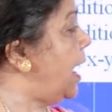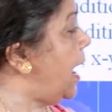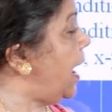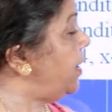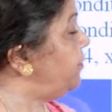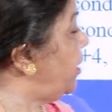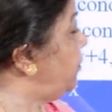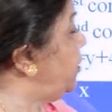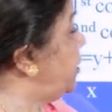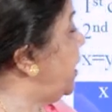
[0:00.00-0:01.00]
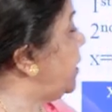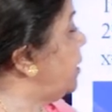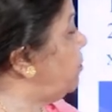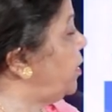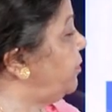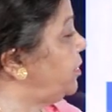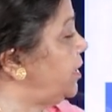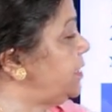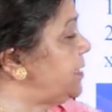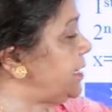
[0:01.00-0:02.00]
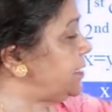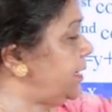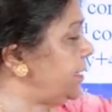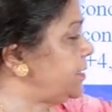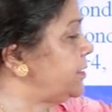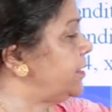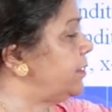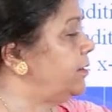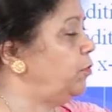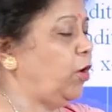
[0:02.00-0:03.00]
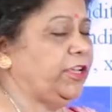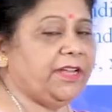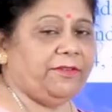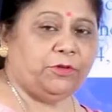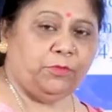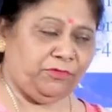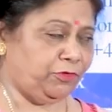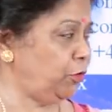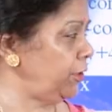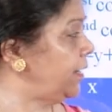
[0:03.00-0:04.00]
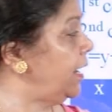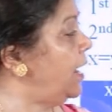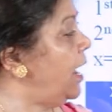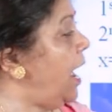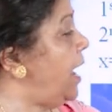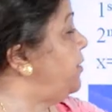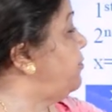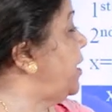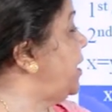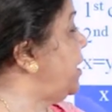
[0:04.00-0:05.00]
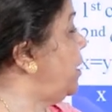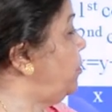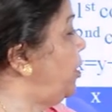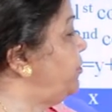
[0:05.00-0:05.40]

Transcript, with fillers: and when we take number of girls as 6, boys have to be 4 and if I take number